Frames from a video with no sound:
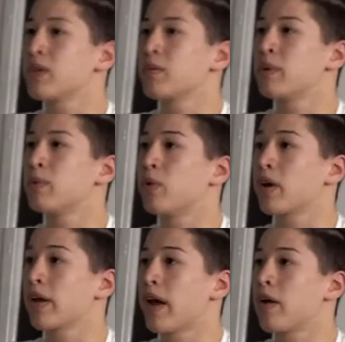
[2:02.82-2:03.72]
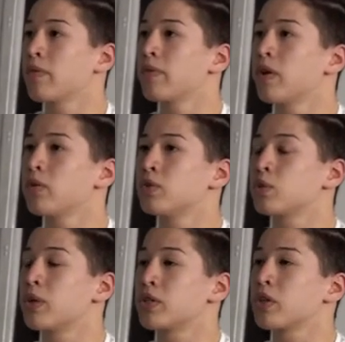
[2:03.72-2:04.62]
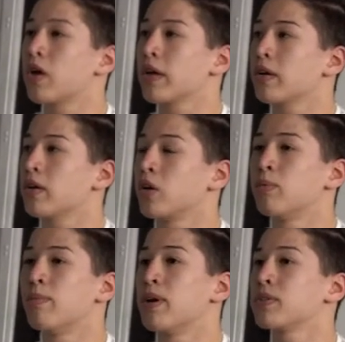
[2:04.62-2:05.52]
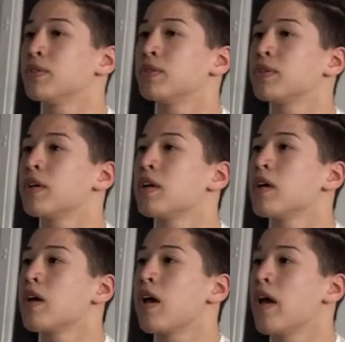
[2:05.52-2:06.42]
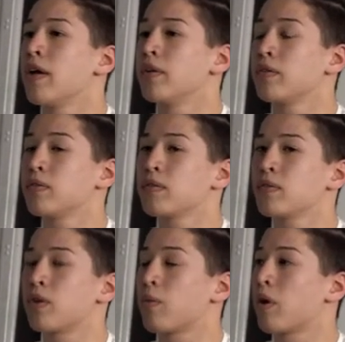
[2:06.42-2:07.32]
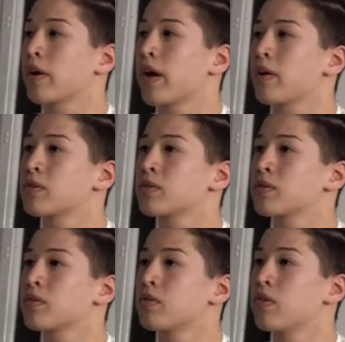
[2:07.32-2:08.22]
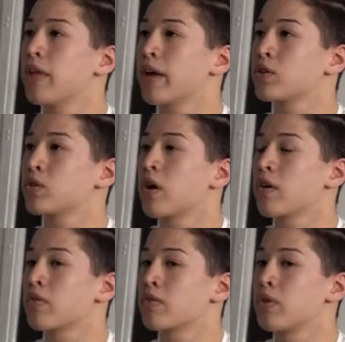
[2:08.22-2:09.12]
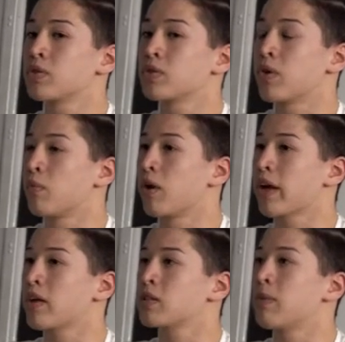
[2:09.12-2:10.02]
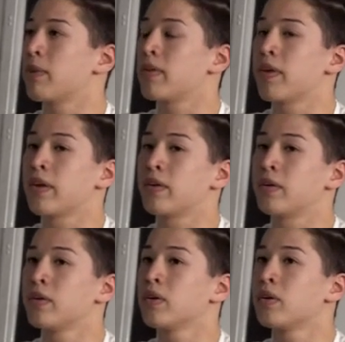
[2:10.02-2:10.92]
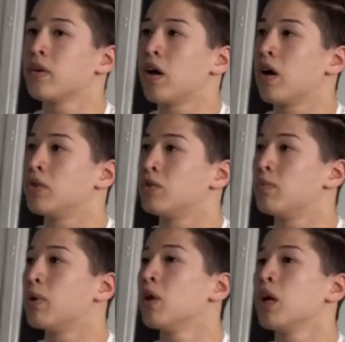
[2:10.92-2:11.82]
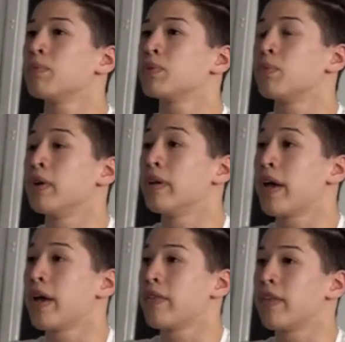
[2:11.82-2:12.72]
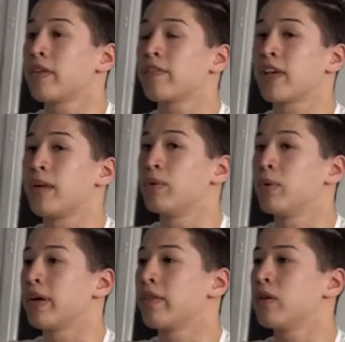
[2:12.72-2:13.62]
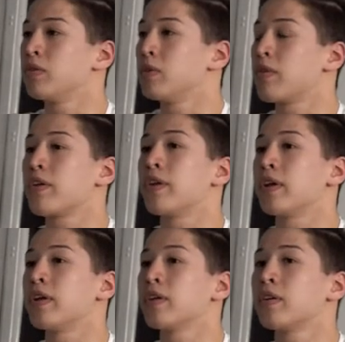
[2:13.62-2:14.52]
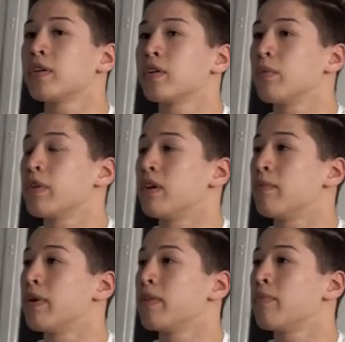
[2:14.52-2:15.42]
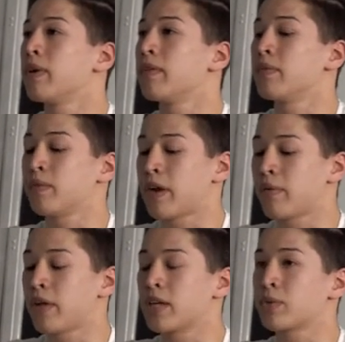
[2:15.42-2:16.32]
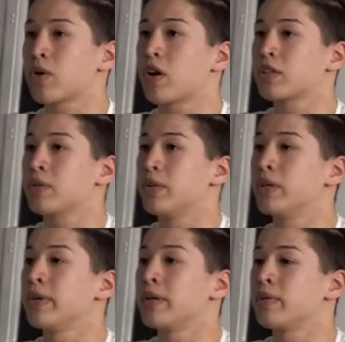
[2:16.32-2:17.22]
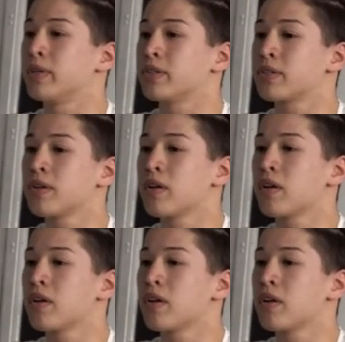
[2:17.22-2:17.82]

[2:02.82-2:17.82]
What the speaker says: you see other people working out, they'll just want to target like a group of muscles, and their workouts, they get stronger through those certain workouts. Maybe they can do pull-ups one day, and if they keep doing it, they'll do 30 within a month. But what I realized with CrossFit when doing it was